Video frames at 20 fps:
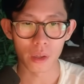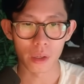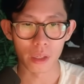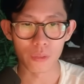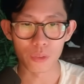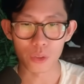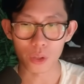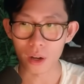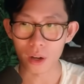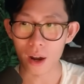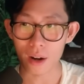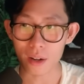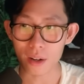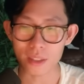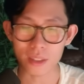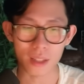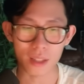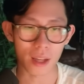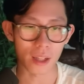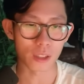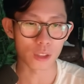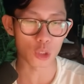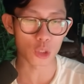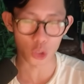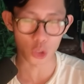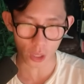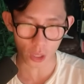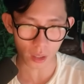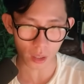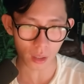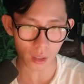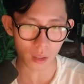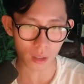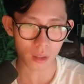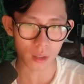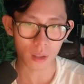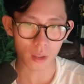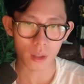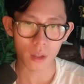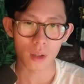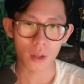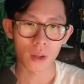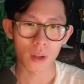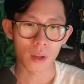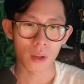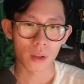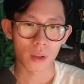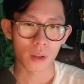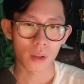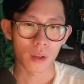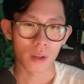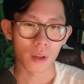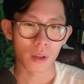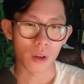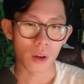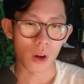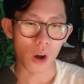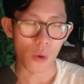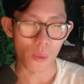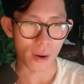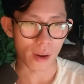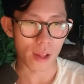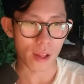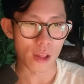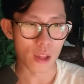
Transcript: If you can understand trading, or rather